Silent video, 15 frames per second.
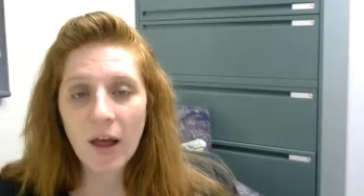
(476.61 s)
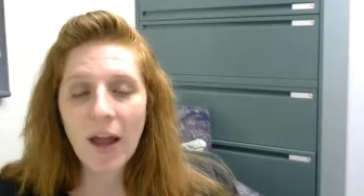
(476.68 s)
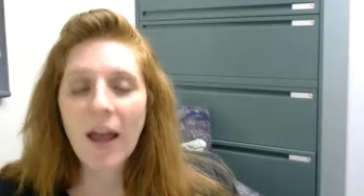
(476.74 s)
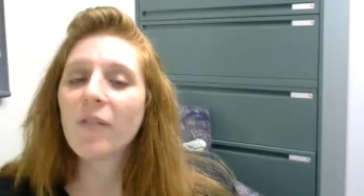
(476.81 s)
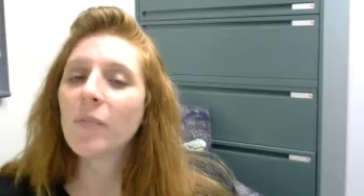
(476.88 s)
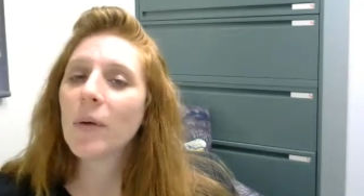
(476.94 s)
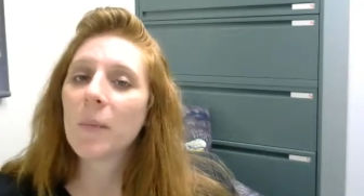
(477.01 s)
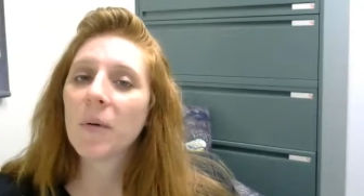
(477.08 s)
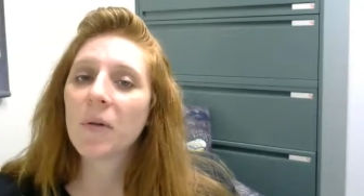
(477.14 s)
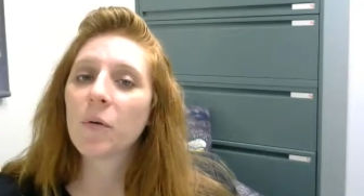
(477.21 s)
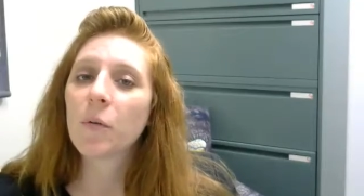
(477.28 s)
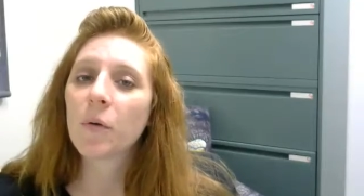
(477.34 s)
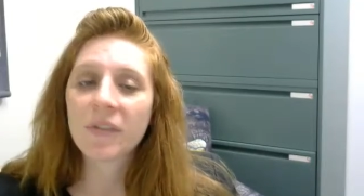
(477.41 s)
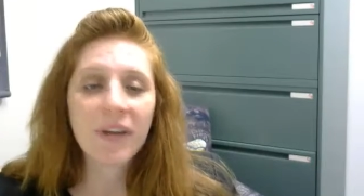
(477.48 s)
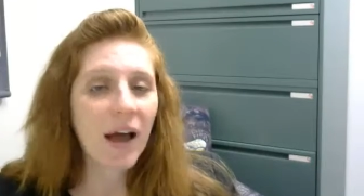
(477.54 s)
I have people who
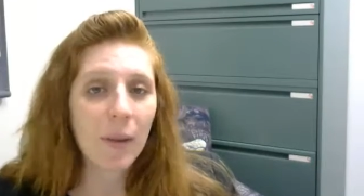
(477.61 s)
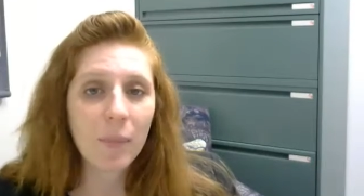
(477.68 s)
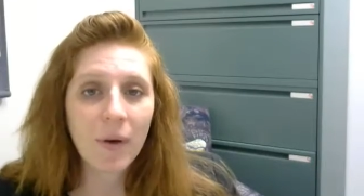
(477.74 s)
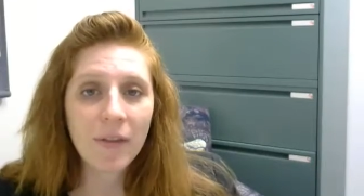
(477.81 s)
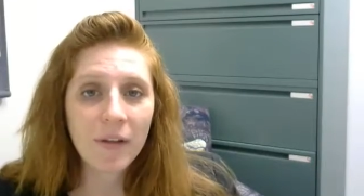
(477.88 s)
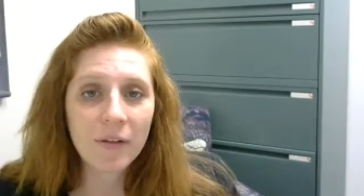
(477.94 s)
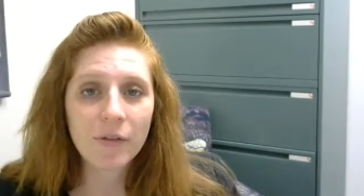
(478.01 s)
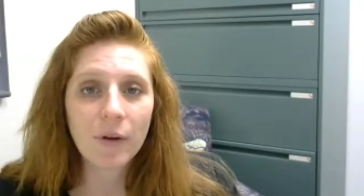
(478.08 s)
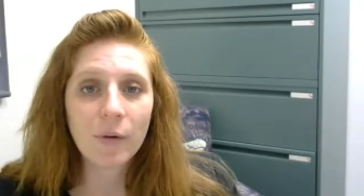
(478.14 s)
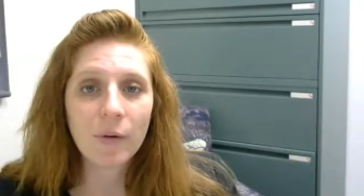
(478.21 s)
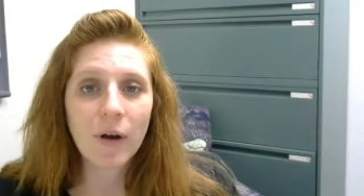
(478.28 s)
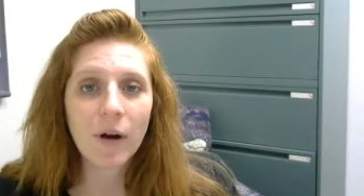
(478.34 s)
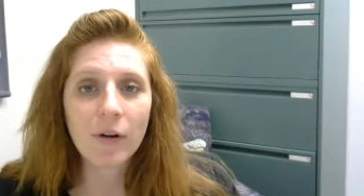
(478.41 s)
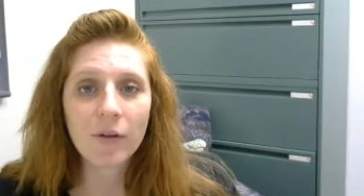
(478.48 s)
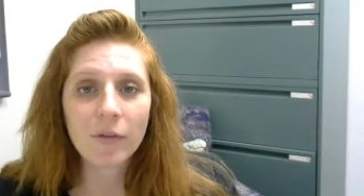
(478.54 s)
will type on these note
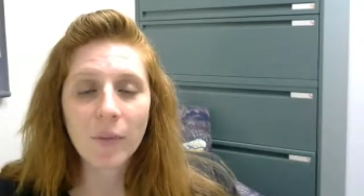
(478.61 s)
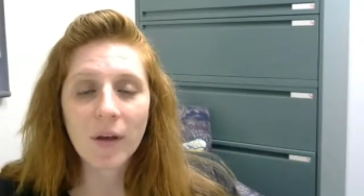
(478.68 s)
cards